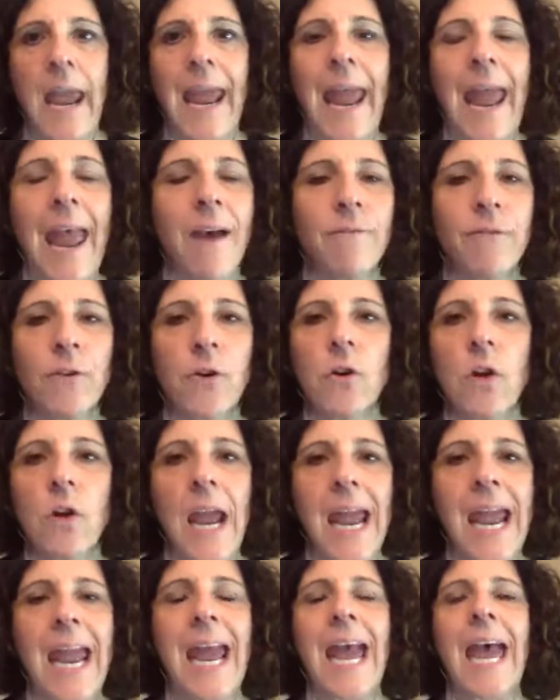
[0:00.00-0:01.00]
ever
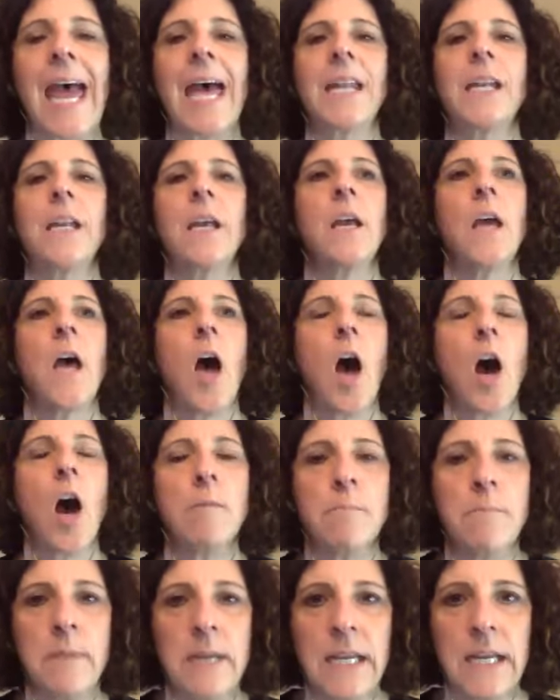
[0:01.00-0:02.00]
had a
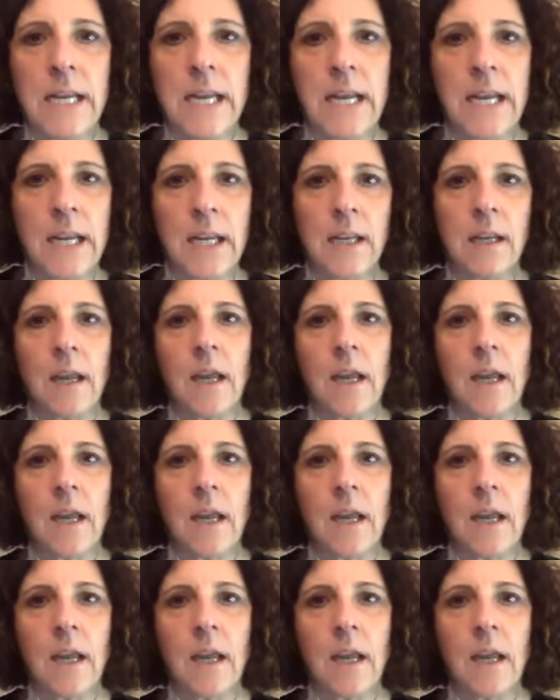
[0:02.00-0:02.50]
meeting,